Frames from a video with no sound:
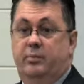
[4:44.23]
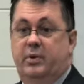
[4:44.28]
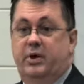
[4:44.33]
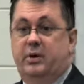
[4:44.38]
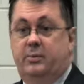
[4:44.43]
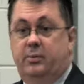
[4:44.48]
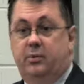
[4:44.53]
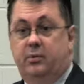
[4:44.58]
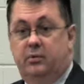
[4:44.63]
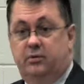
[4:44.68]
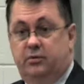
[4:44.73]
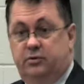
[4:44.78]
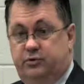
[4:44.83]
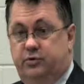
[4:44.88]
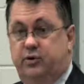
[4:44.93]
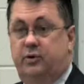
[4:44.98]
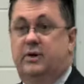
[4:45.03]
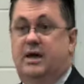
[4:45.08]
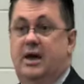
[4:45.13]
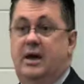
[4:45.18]
people
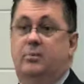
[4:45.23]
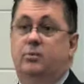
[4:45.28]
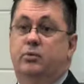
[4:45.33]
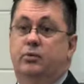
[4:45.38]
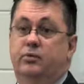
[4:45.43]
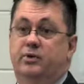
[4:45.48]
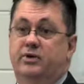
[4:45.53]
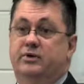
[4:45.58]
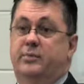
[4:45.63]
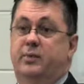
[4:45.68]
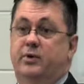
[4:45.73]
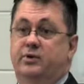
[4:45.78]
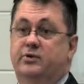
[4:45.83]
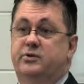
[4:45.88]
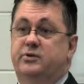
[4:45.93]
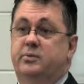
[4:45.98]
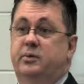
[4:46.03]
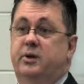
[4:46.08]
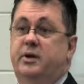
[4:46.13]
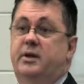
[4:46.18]
do gamble
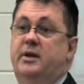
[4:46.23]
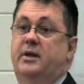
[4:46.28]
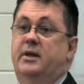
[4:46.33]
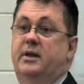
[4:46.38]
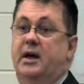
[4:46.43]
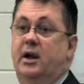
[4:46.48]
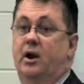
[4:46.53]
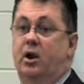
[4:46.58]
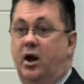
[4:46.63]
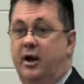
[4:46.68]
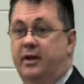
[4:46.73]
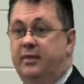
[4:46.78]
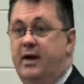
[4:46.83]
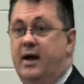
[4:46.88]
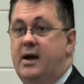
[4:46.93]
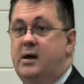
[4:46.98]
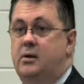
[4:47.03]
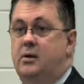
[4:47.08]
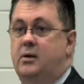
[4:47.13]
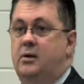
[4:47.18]
responsibly and they like
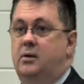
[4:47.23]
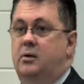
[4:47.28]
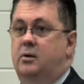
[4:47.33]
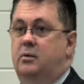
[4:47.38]
that.